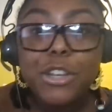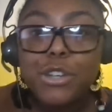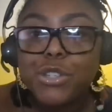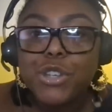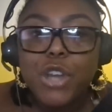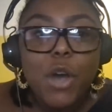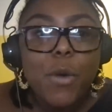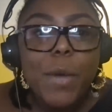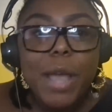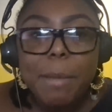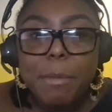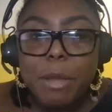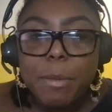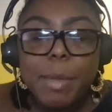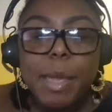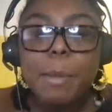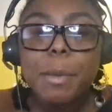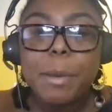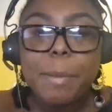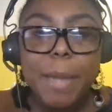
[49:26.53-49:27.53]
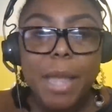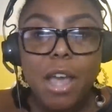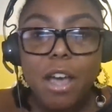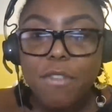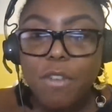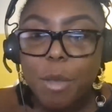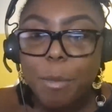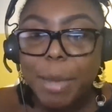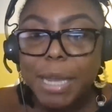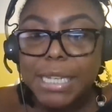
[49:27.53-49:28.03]
Like, there's no way I'm going to be able to pay
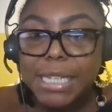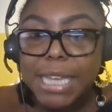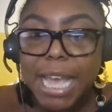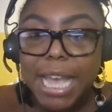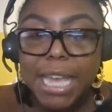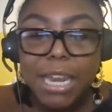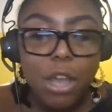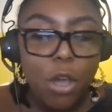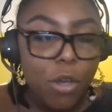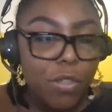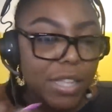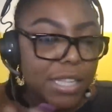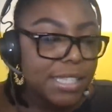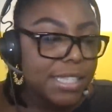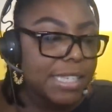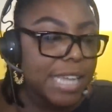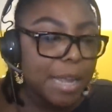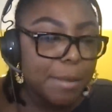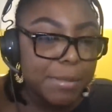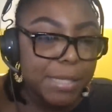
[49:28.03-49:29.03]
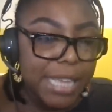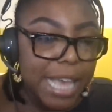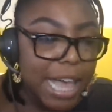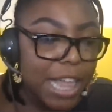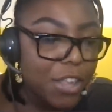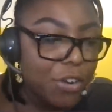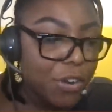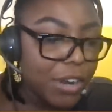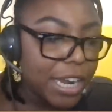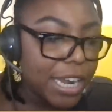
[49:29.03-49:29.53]
off all my debt on this same mm-hmm.
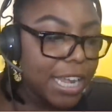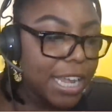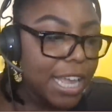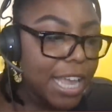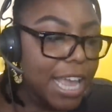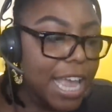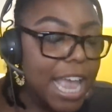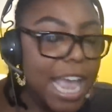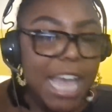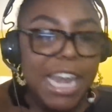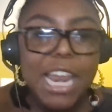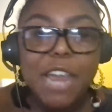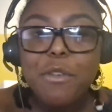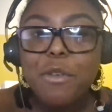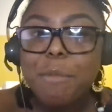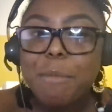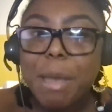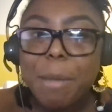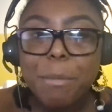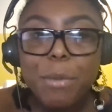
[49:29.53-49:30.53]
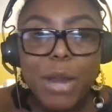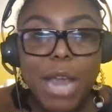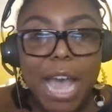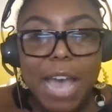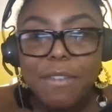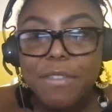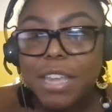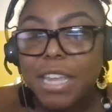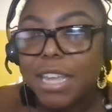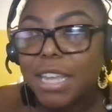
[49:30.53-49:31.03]
salary. And I remember
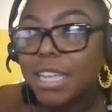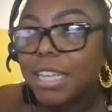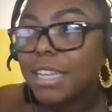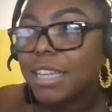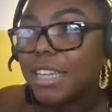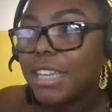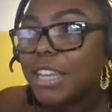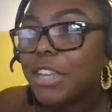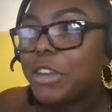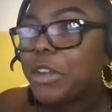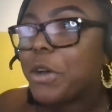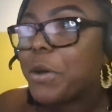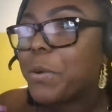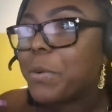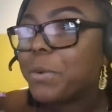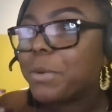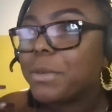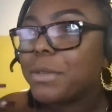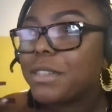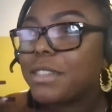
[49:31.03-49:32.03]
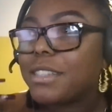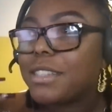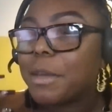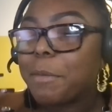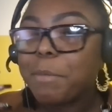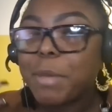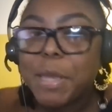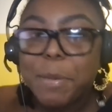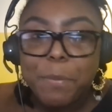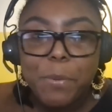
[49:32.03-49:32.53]
having, you know,
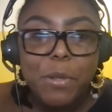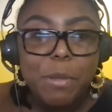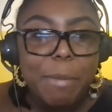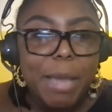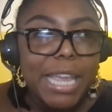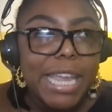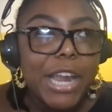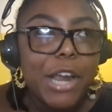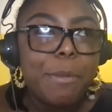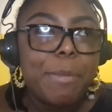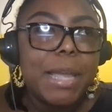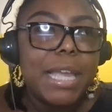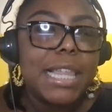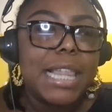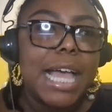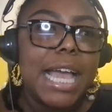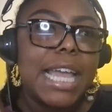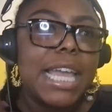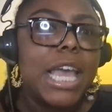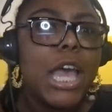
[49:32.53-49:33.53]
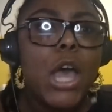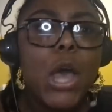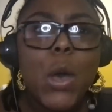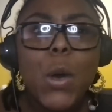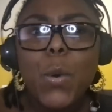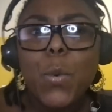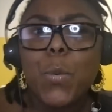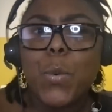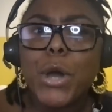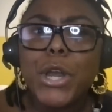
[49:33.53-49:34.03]
some people in my ear being like,
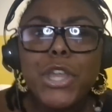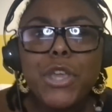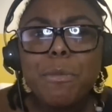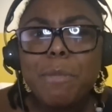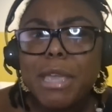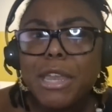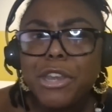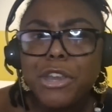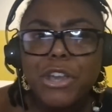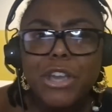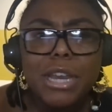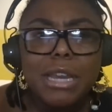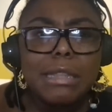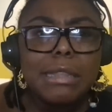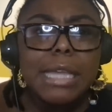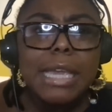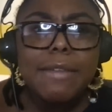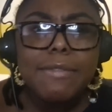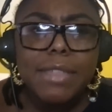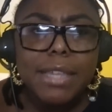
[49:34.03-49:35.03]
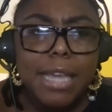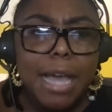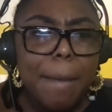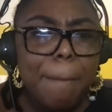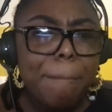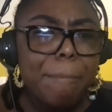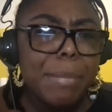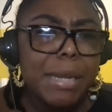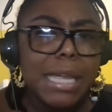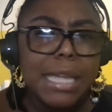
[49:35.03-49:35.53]
what do you mean you're going to leave the
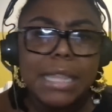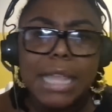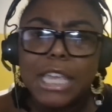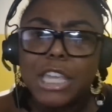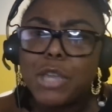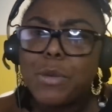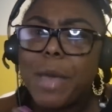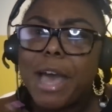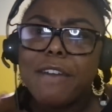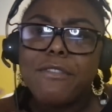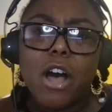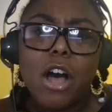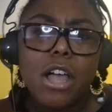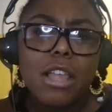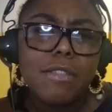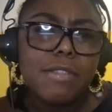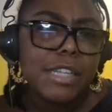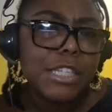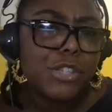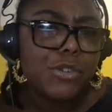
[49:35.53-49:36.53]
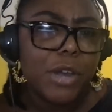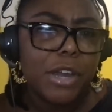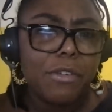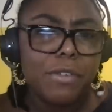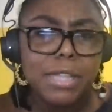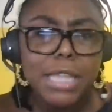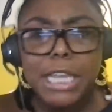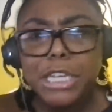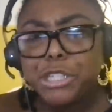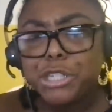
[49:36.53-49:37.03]
company? Like, you have all of these
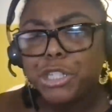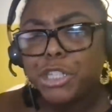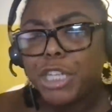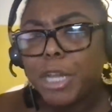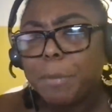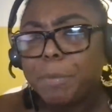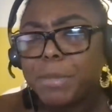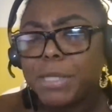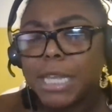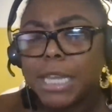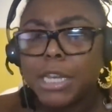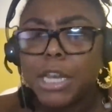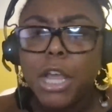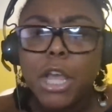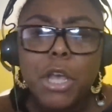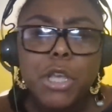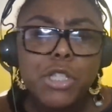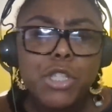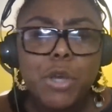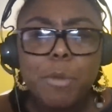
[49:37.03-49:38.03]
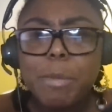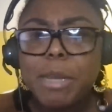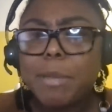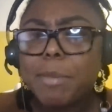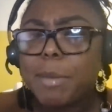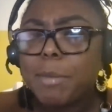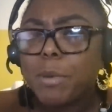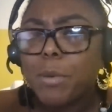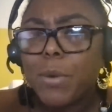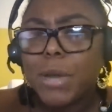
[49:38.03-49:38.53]
great relationships and so many
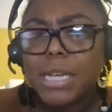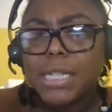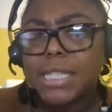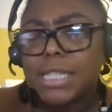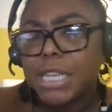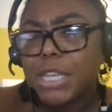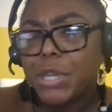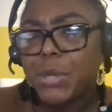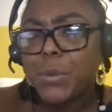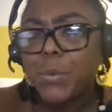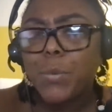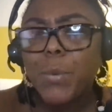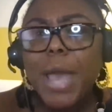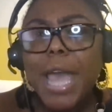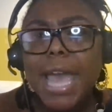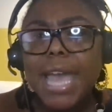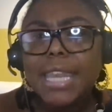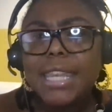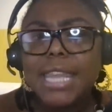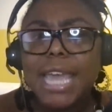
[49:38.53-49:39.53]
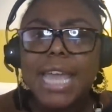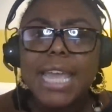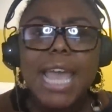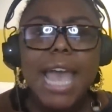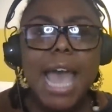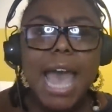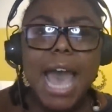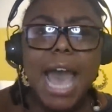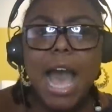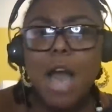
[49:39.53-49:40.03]
people mm. want to see you mm. win. Like,
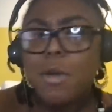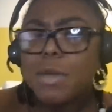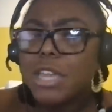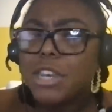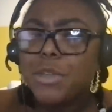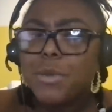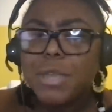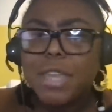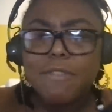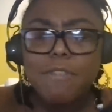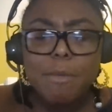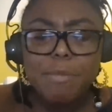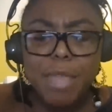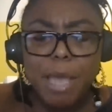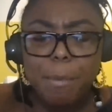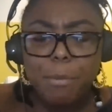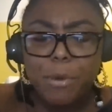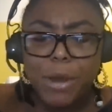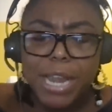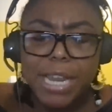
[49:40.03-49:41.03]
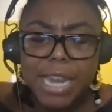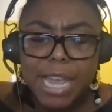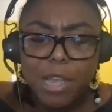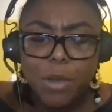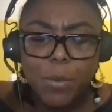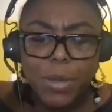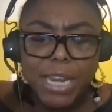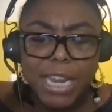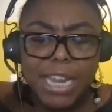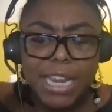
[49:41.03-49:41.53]
how can you give up that brand
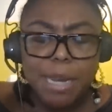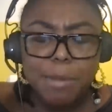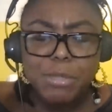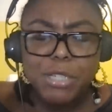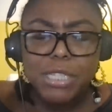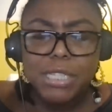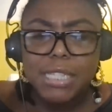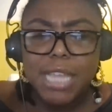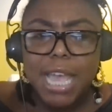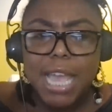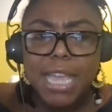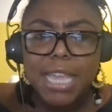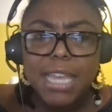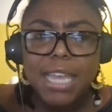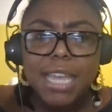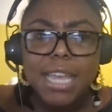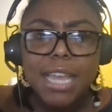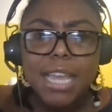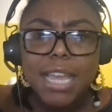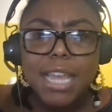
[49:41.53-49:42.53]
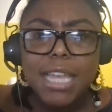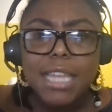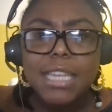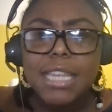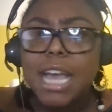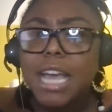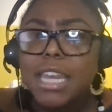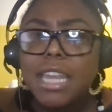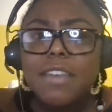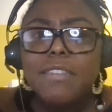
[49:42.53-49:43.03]
equity? And I'm just like,
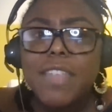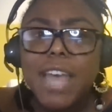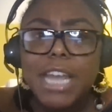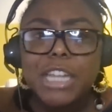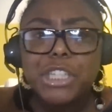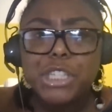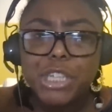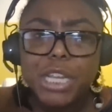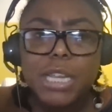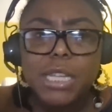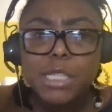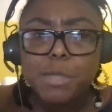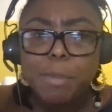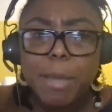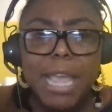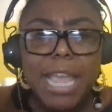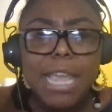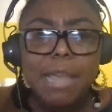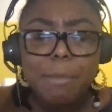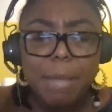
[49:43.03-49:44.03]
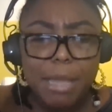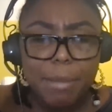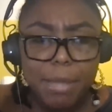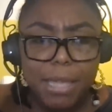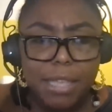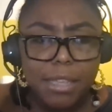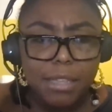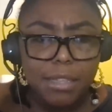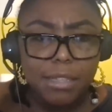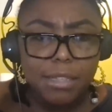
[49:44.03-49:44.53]
none of that shit is paying my
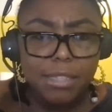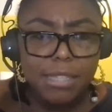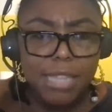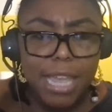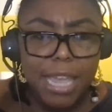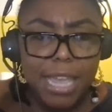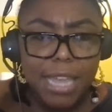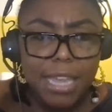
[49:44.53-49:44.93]
bills.